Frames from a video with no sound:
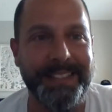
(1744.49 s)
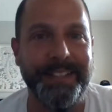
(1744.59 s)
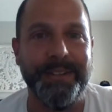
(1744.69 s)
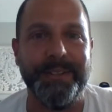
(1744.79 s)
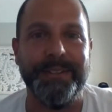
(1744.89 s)
You
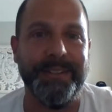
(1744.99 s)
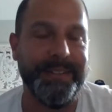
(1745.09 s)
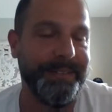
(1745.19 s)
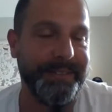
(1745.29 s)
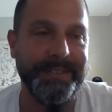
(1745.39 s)
know,
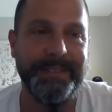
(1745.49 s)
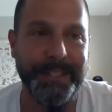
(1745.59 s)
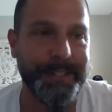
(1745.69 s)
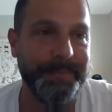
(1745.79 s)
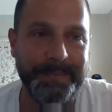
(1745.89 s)

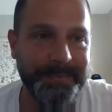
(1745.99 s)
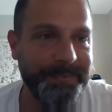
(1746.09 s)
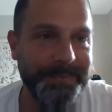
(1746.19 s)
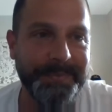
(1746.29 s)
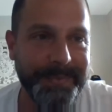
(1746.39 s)
just
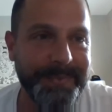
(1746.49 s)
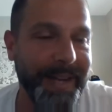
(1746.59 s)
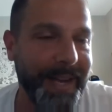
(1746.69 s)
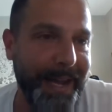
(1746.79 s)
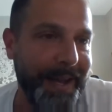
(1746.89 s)

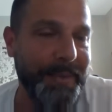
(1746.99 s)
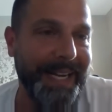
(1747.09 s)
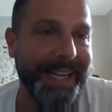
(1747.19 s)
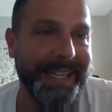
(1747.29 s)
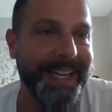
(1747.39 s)
I, mean
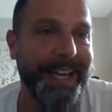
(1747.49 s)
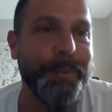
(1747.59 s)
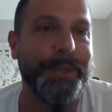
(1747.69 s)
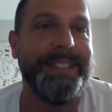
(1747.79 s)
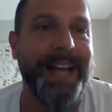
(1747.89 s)
I could tell you I
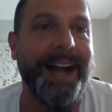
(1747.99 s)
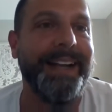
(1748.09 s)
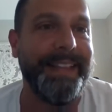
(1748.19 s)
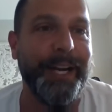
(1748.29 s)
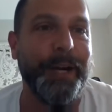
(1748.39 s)
almost died
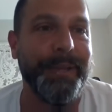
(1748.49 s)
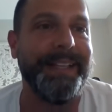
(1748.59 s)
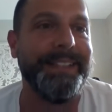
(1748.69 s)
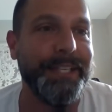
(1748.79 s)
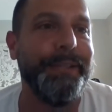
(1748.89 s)
in the
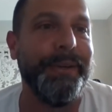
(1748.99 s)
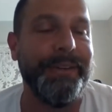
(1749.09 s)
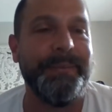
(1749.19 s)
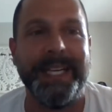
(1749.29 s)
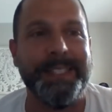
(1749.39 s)
airplane
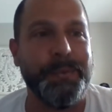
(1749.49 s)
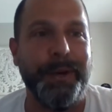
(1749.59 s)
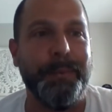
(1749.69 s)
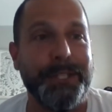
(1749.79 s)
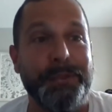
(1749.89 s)
too because we
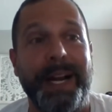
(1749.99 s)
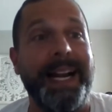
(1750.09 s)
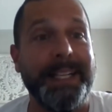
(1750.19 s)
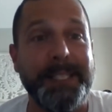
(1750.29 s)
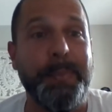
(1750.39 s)
almost ran
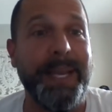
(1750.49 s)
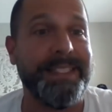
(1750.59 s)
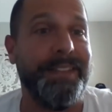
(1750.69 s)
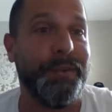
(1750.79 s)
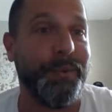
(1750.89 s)
out of
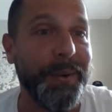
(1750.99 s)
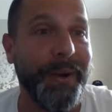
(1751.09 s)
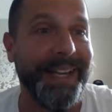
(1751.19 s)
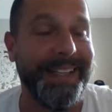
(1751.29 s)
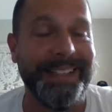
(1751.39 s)
space on the
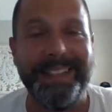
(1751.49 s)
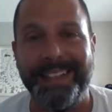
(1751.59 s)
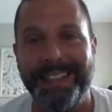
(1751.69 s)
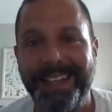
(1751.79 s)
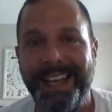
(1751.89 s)
runway in
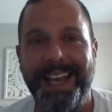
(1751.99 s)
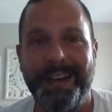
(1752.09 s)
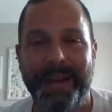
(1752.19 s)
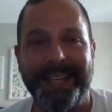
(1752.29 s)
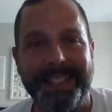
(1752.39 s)
India,
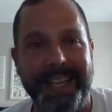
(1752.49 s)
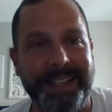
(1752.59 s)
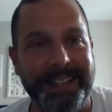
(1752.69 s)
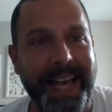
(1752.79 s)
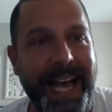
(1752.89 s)
and we had to take
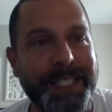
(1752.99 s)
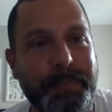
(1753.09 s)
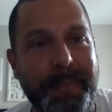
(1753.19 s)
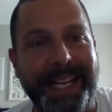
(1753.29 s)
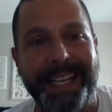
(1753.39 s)
a last
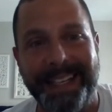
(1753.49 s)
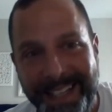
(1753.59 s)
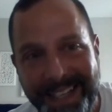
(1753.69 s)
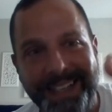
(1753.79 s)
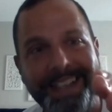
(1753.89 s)
minute
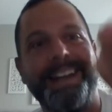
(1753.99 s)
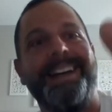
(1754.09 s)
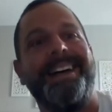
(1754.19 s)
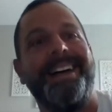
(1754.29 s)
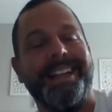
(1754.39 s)

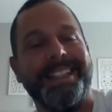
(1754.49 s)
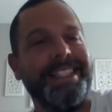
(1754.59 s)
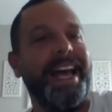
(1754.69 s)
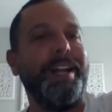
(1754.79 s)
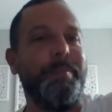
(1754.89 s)
uh,
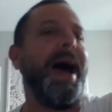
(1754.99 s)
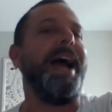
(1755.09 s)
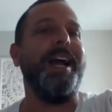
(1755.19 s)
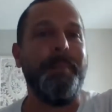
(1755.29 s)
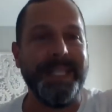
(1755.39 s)
ascent
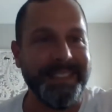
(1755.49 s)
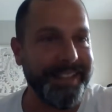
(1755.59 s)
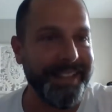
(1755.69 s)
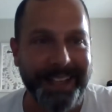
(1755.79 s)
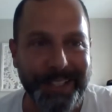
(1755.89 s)
back up into
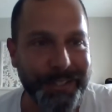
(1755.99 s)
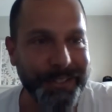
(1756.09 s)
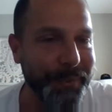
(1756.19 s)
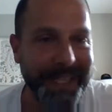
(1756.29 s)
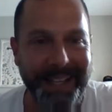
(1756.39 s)
the air to
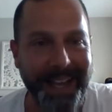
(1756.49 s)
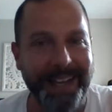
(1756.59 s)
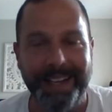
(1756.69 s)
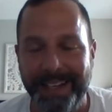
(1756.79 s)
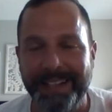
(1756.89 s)
do it
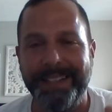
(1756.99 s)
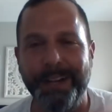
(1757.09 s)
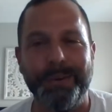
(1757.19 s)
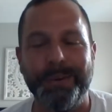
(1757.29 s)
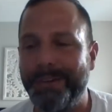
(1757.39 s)
again. It, you
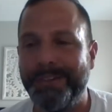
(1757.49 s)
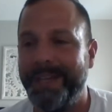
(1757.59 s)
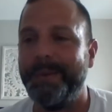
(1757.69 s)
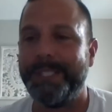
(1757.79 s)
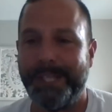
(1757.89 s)
know,
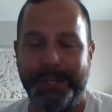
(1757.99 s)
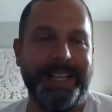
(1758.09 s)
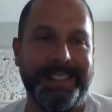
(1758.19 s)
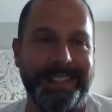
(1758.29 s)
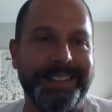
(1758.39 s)
it was
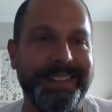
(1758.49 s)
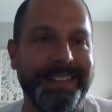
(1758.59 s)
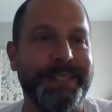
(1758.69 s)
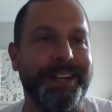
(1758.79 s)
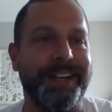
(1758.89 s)
crazy it
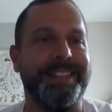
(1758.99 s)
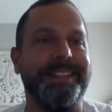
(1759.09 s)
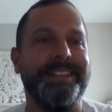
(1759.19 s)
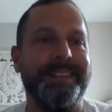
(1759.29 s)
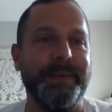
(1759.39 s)
was crazy.
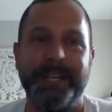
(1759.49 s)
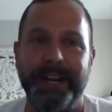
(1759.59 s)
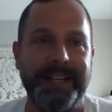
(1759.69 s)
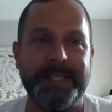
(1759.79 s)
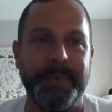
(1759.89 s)
It was a
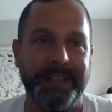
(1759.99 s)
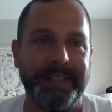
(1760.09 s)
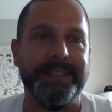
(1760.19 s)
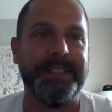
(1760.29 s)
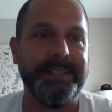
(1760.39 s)
great
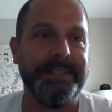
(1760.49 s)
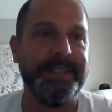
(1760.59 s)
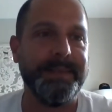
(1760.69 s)
experience.